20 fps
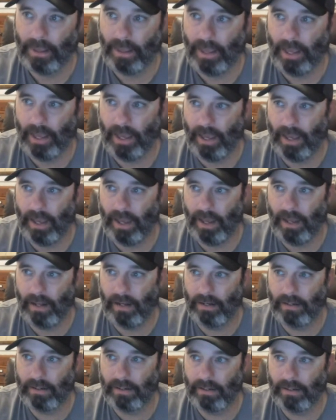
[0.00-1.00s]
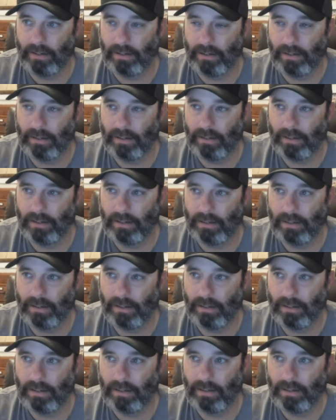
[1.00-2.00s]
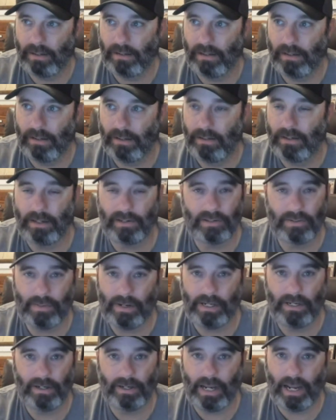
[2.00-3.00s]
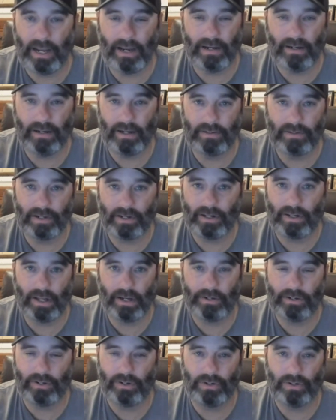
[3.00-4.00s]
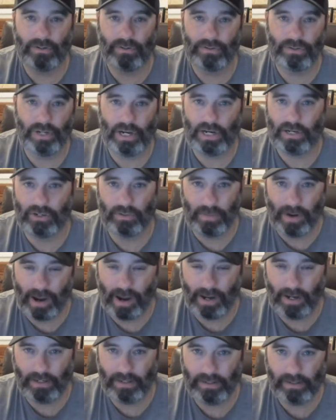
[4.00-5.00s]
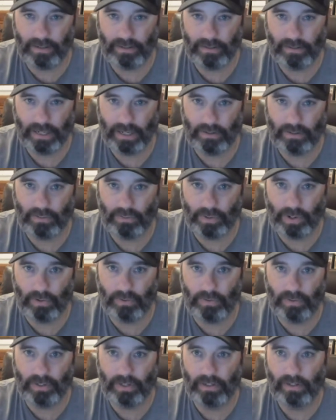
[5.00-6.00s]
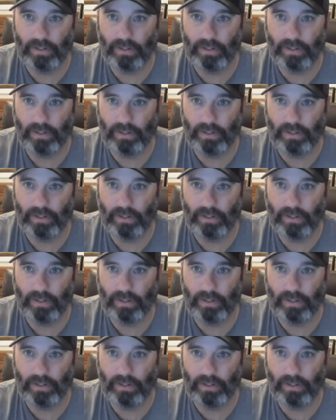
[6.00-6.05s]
And it doesn't mean you can't, as a collector, change your mind down the road.